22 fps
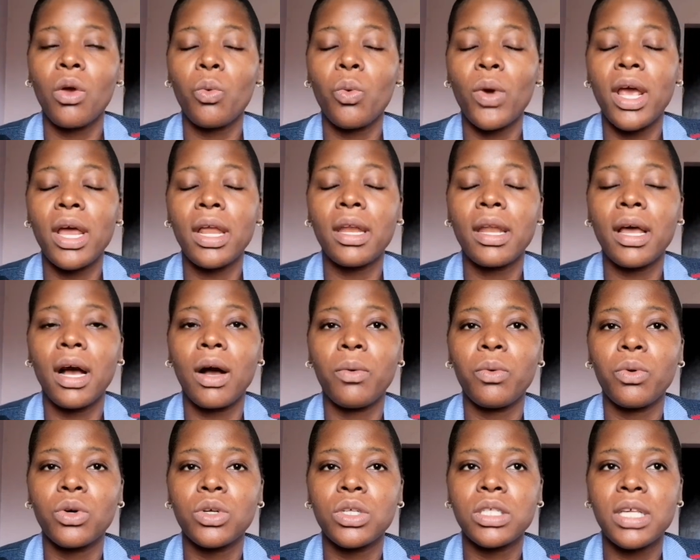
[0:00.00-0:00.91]
when I
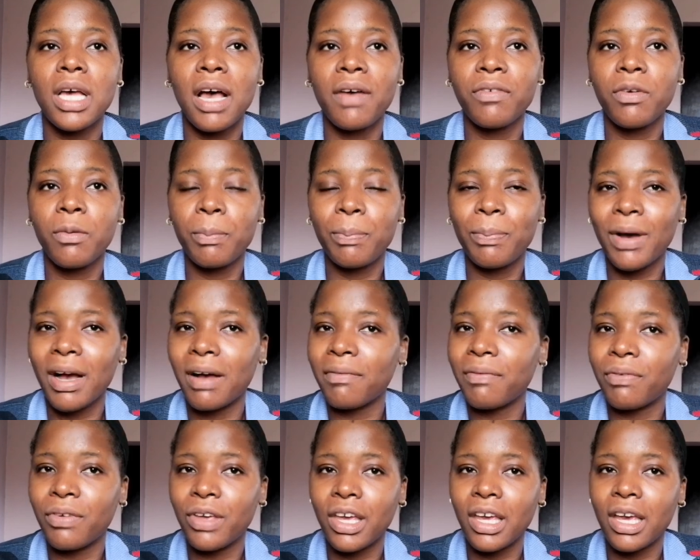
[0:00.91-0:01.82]
was having
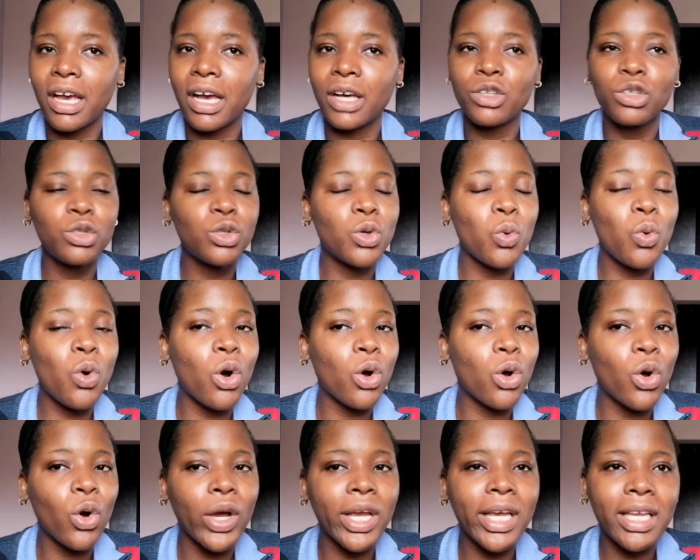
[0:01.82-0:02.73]
parfait, I don't know
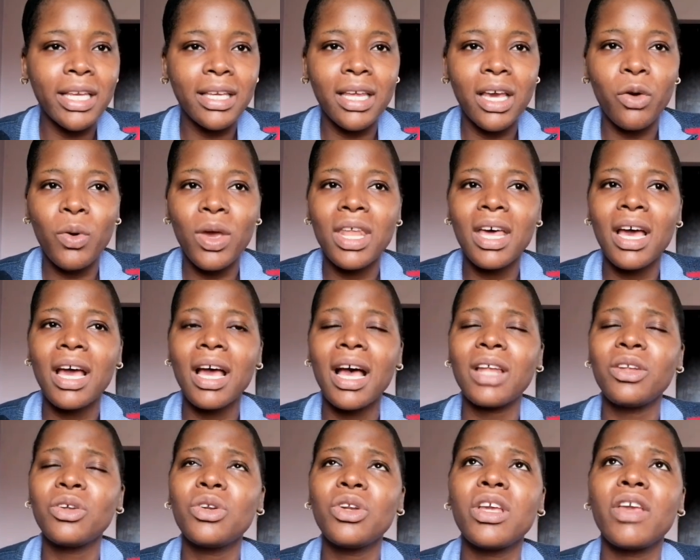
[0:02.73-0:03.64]
what got in there, whether
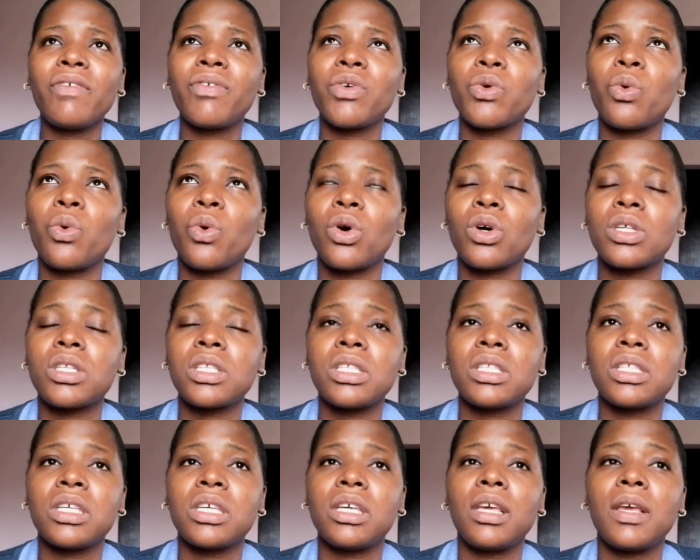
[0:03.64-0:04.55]
I don't know if it was
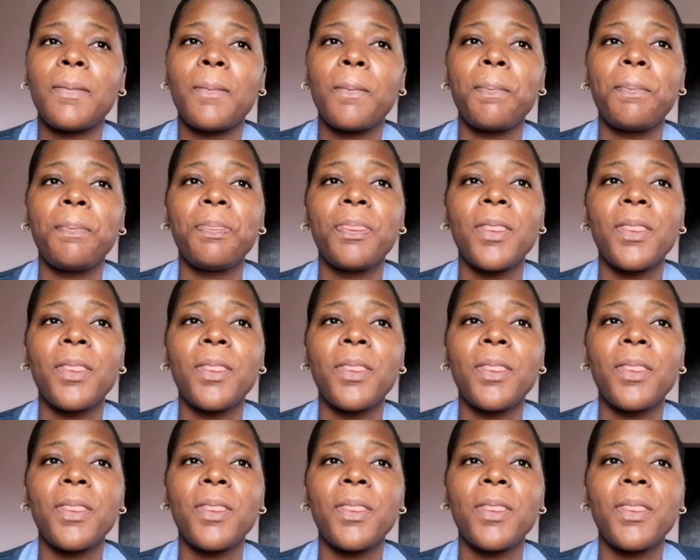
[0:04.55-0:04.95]
the